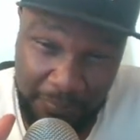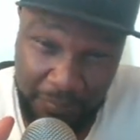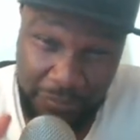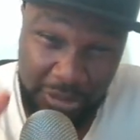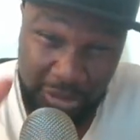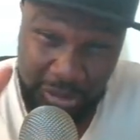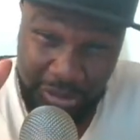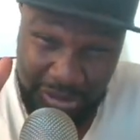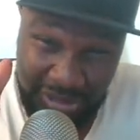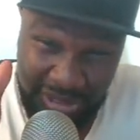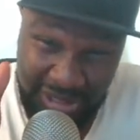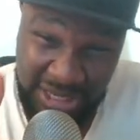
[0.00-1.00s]
Because you
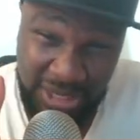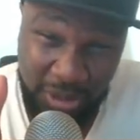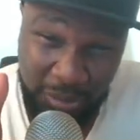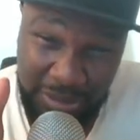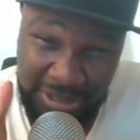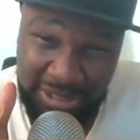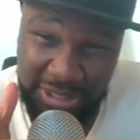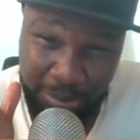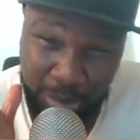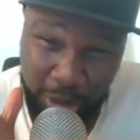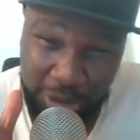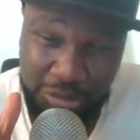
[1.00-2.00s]
see all this, their
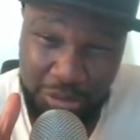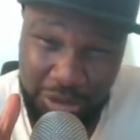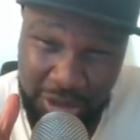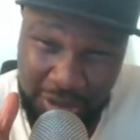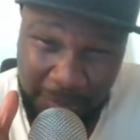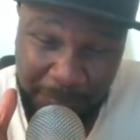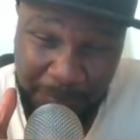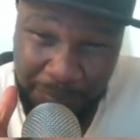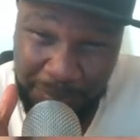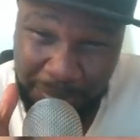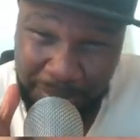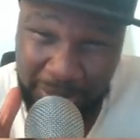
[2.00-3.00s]
boisterous
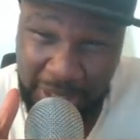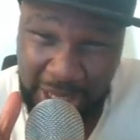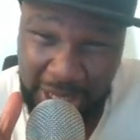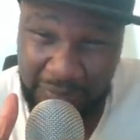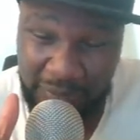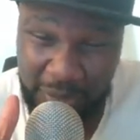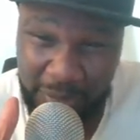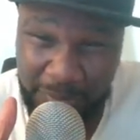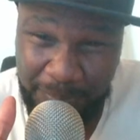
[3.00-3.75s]
behavior.